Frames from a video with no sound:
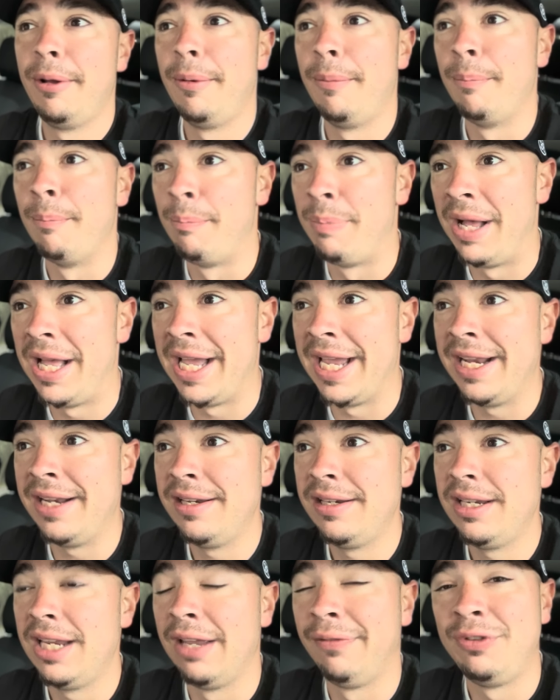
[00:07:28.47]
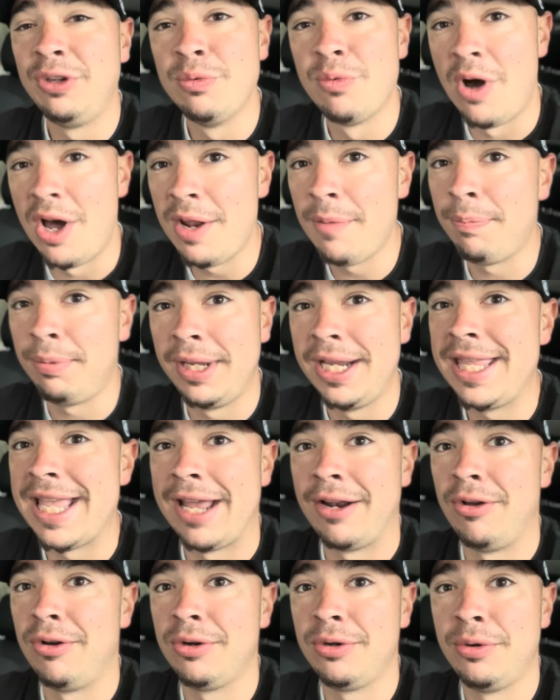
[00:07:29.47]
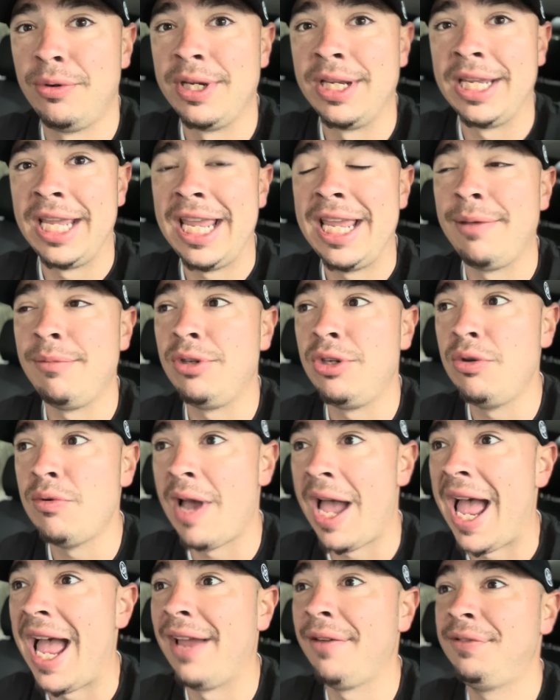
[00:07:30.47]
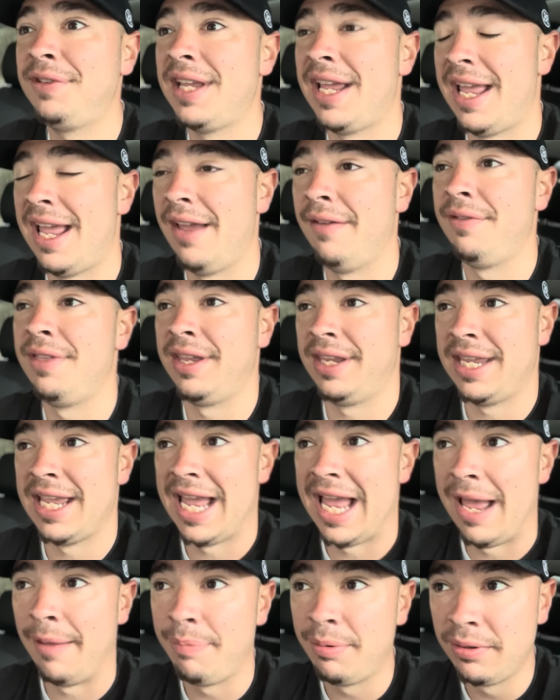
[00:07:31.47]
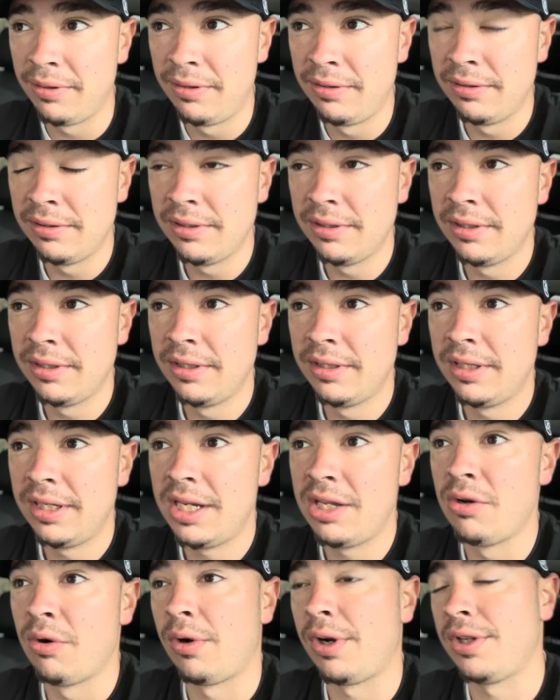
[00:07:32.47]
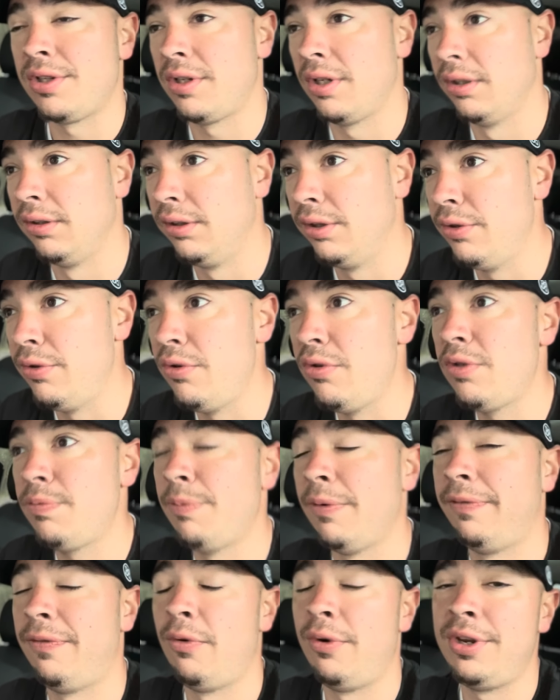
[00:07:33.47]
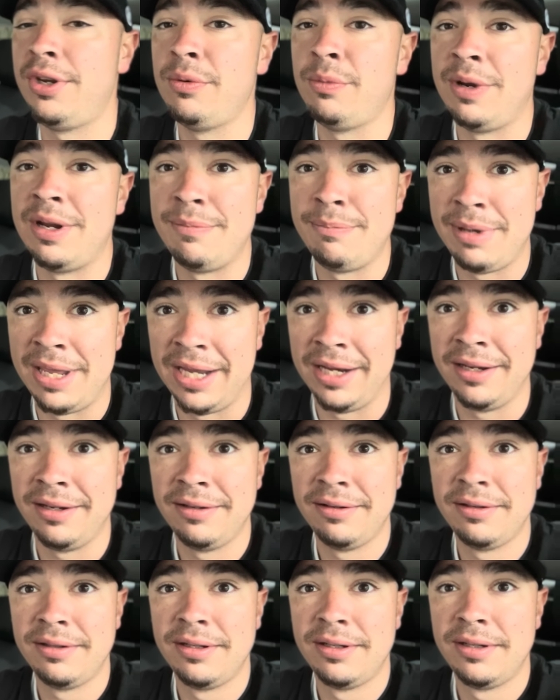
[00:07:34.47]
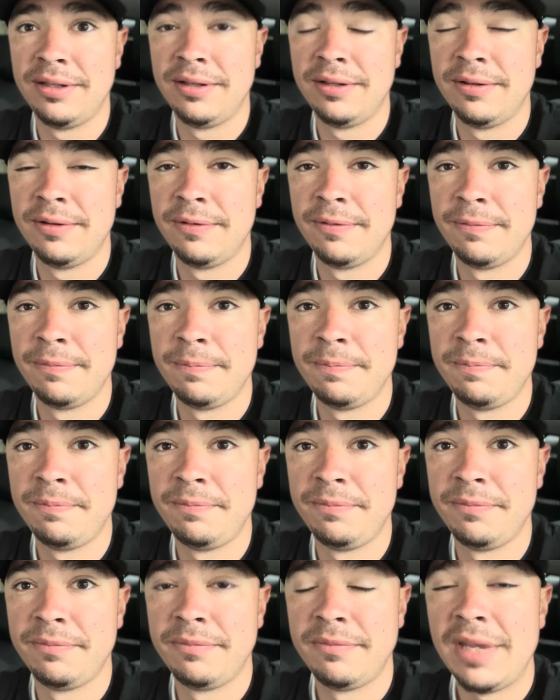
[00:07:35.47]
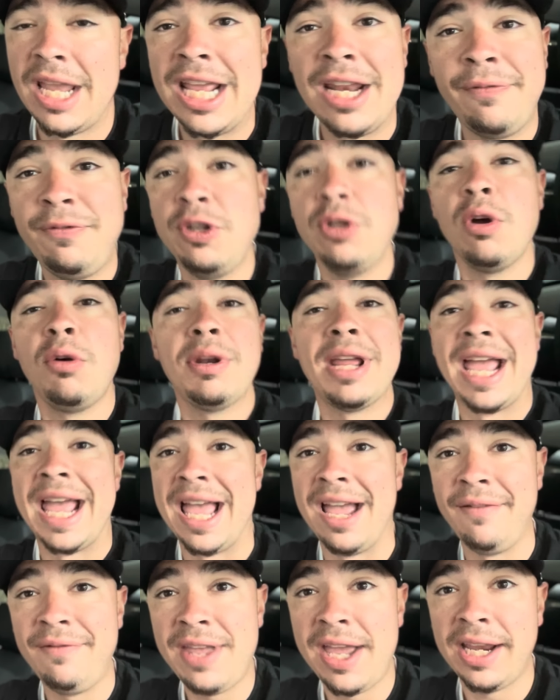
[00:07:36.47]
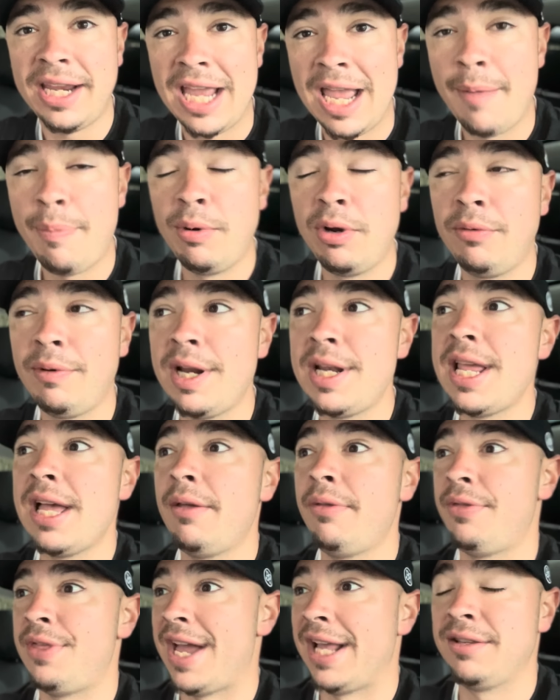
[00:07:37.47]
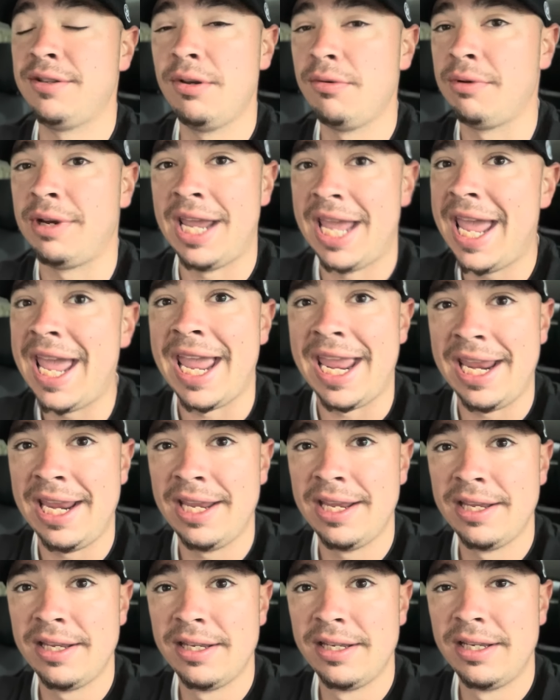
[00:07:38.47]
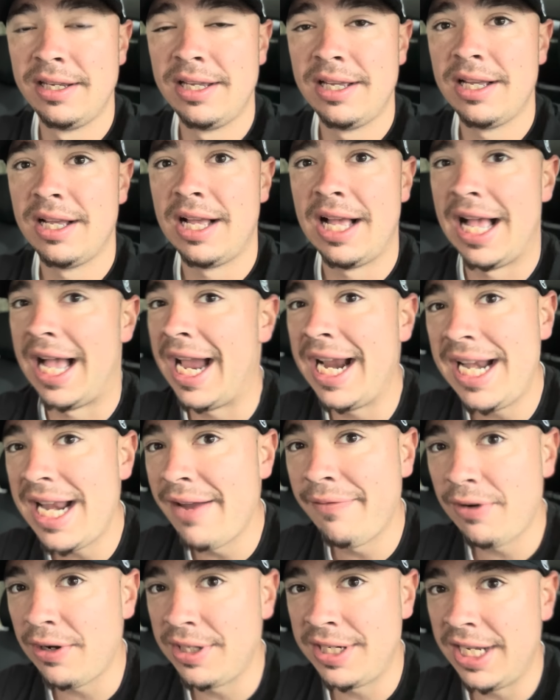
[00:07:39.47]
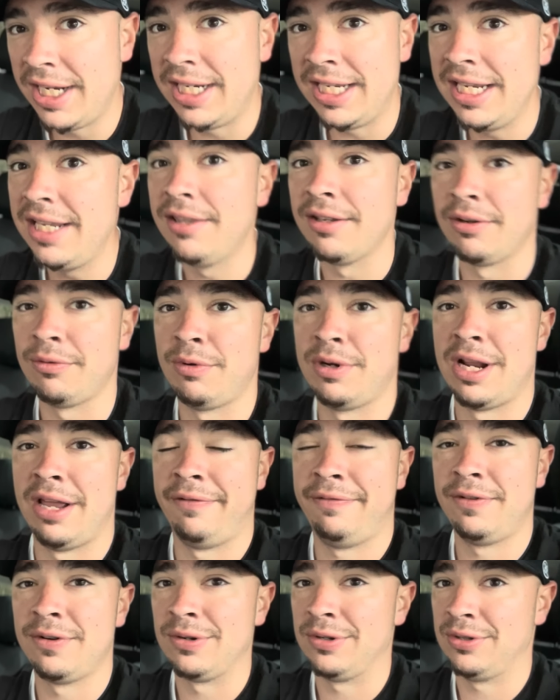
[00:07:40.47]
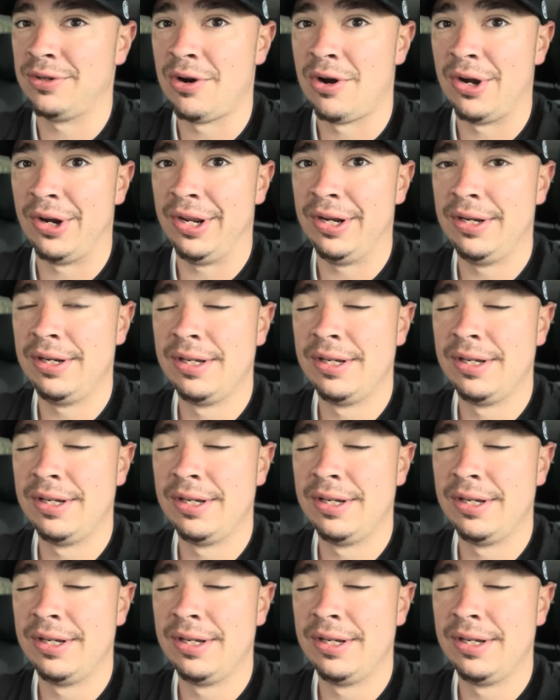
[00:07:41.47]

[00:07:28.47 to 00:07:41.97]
But if you want to play that altcoin game, you have to have the capital in order to lose before you win big. And if you don't have that capital right now, that's okay. I never did either when I first started.